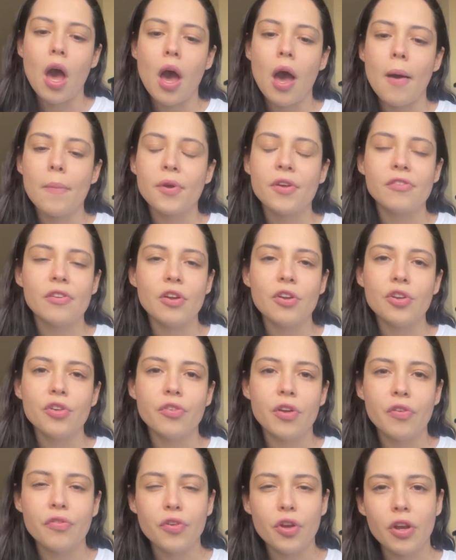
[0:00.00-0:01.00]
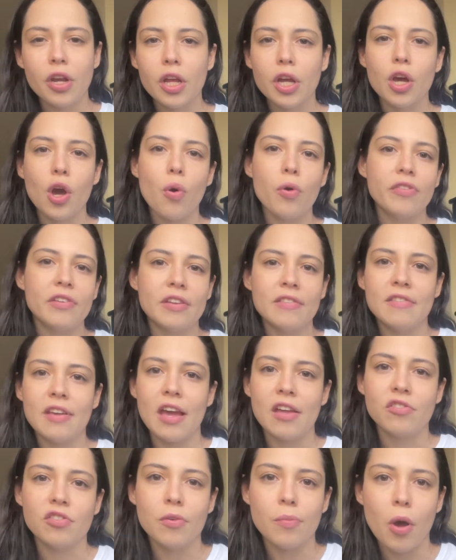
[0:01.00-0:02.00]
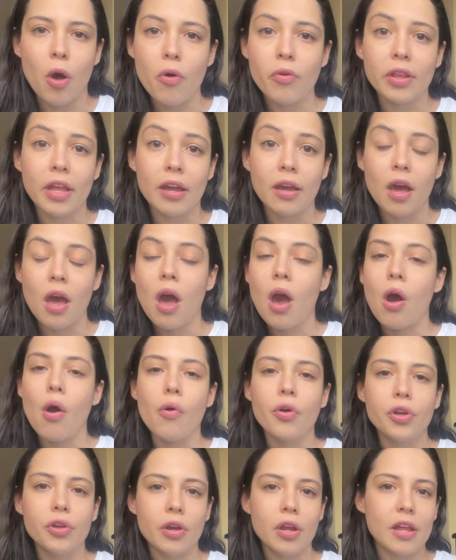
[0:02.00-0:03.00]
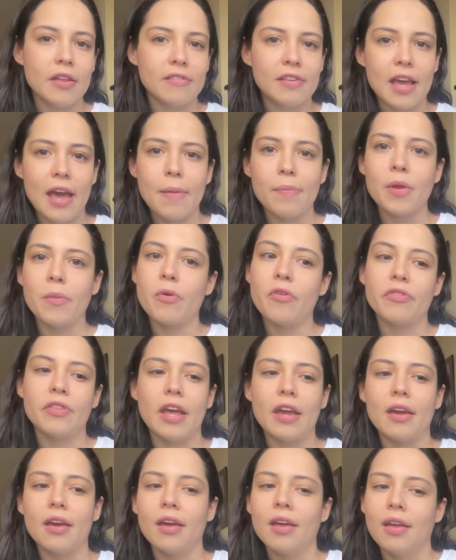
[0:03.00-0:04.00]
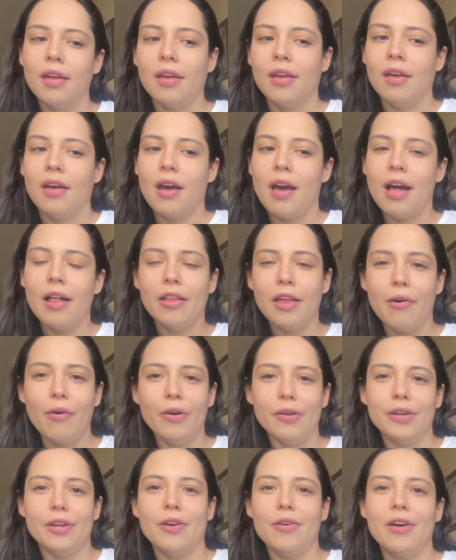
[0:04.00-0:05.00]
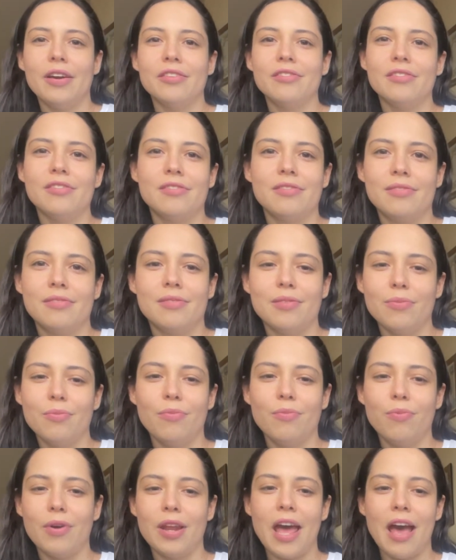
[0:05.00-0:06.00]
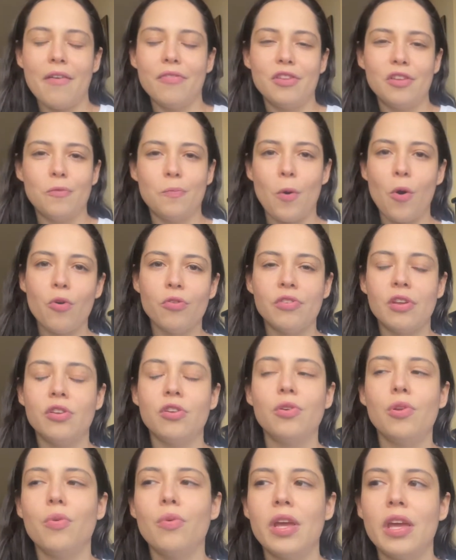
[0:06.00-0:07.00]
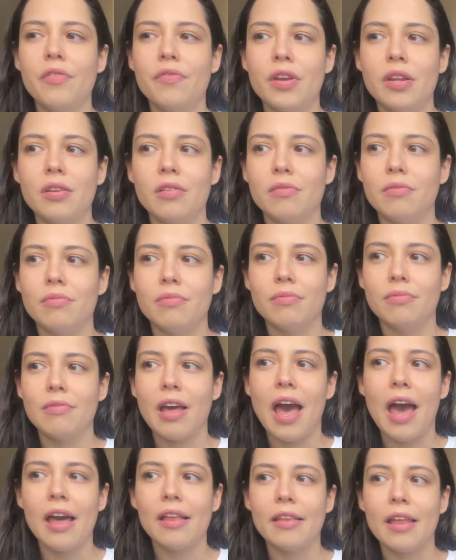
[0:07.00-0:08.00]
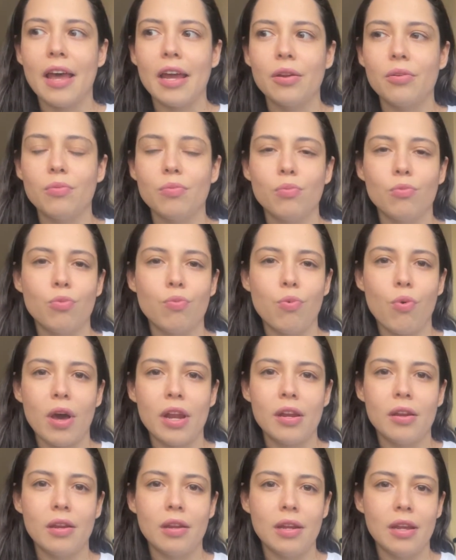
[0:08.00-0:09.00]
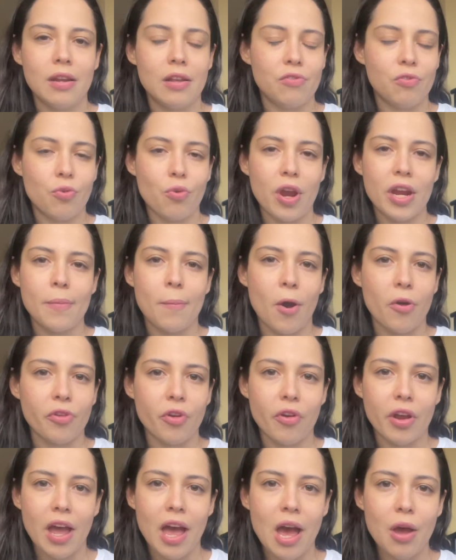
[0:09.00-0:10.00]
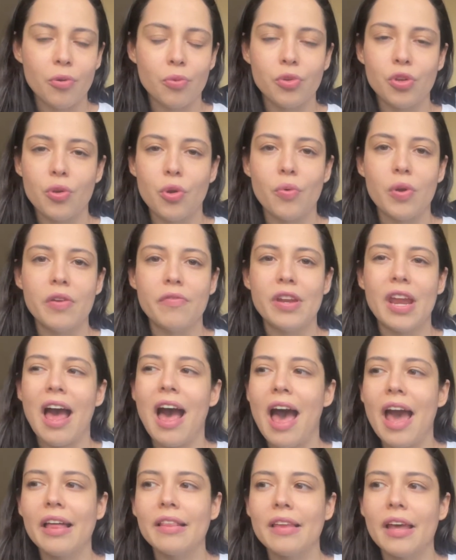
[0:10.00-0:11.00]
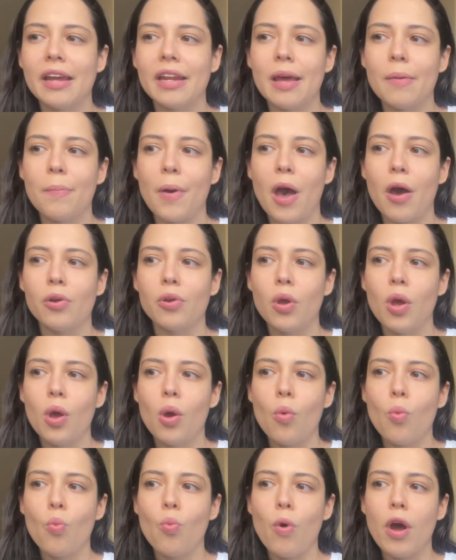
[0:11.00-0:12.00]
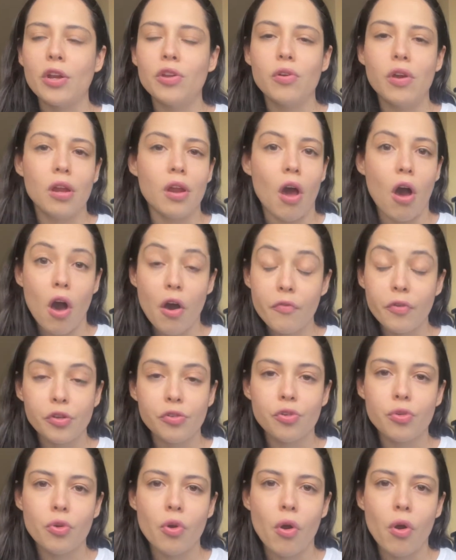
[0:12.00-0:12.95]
because if you're gonna go with the intention of or you're gonna DM them of like, hello, I just want to have this post, and you don't even highlight what it is great about their account, you don't even highlight about what you can offer to your